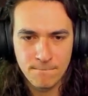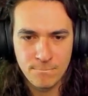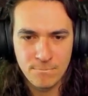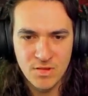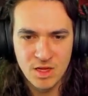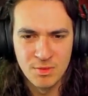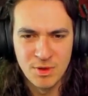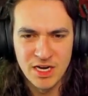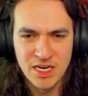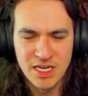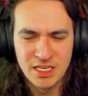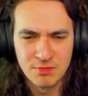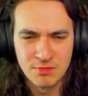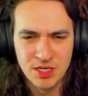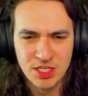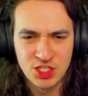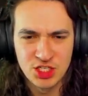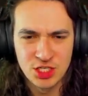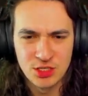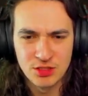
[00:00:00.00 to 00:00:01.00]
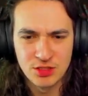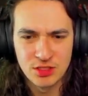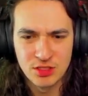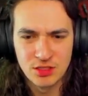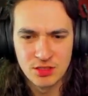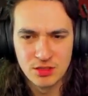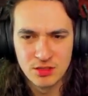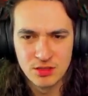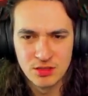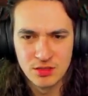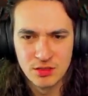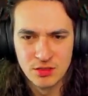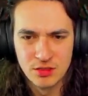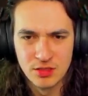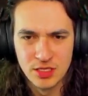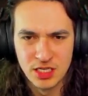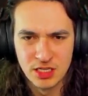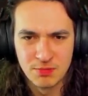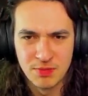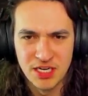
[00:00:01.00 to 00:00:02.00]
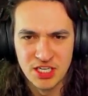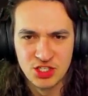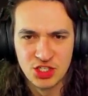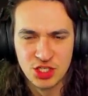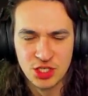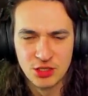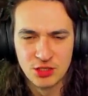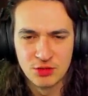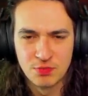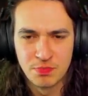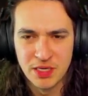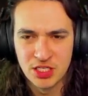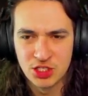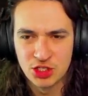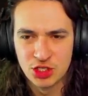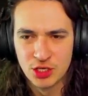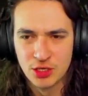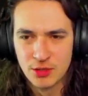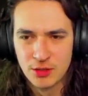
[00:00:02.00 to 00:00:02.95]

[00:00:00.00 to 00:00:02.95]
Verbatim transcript: Come on, hit my shield. Hit my shield, bitch.